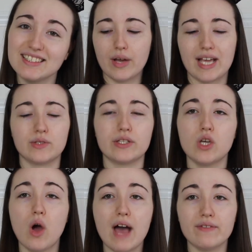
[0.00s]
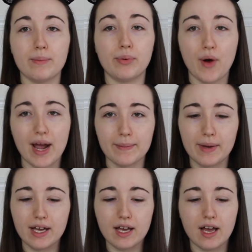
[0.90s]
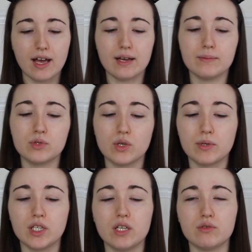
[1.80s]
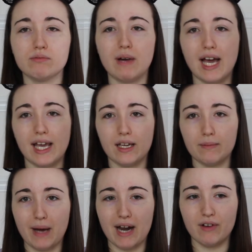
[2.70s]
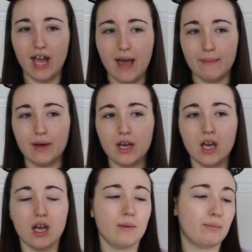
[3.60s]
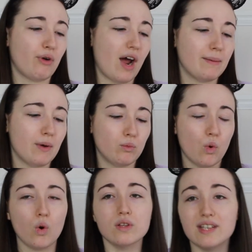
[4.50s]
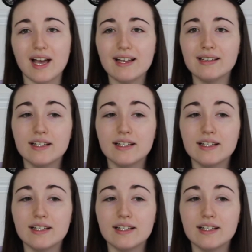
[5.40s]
Okay, so I don't have a primer, um, so I'm going to use my Barry M Primer Water